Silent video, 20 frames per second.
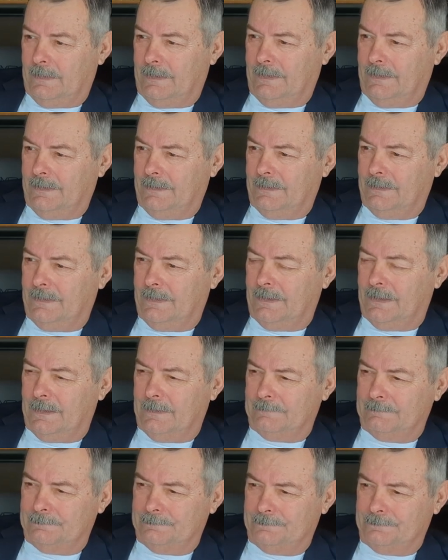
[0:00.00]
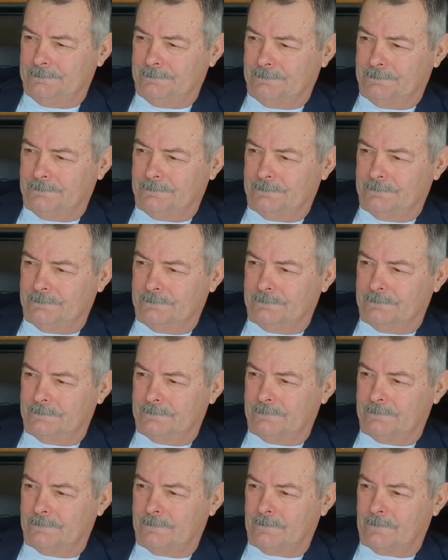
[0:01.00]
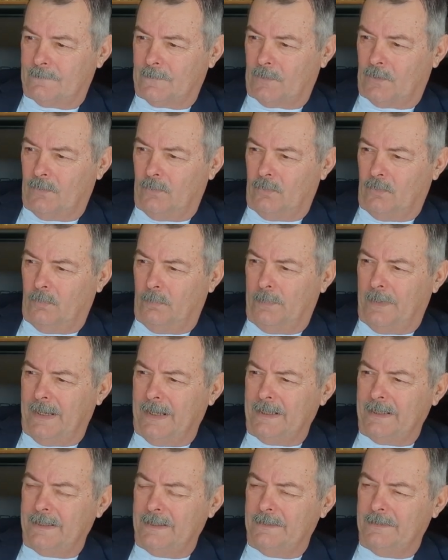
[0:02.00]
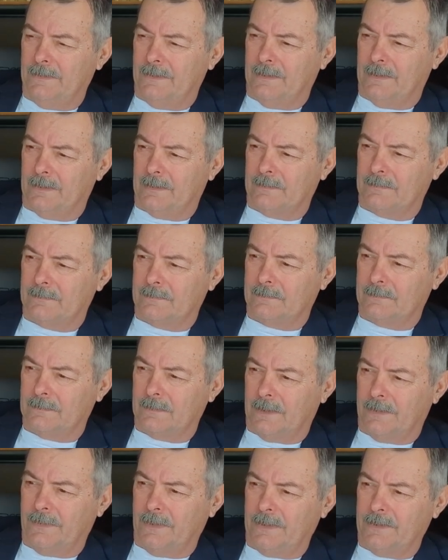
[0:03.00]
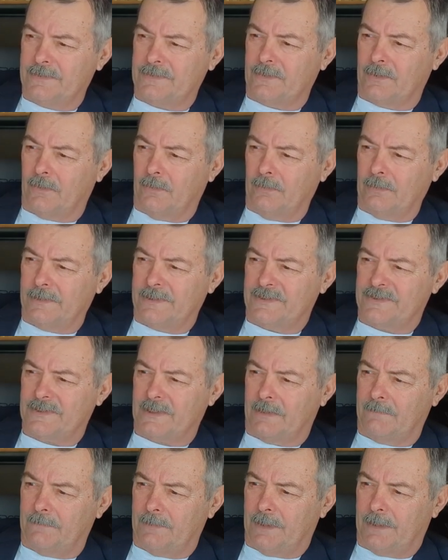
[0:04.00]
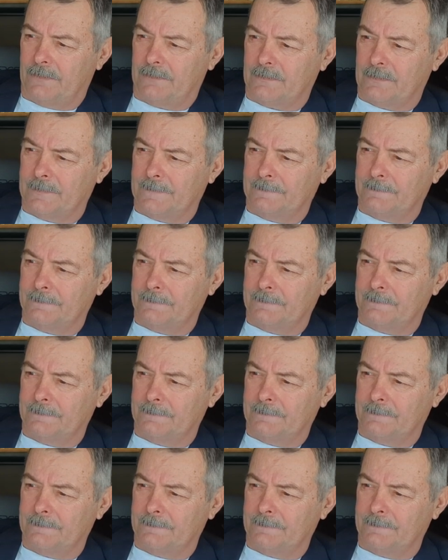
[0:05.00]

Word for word: And, uh, oh, back in the, I think it's the early 70s,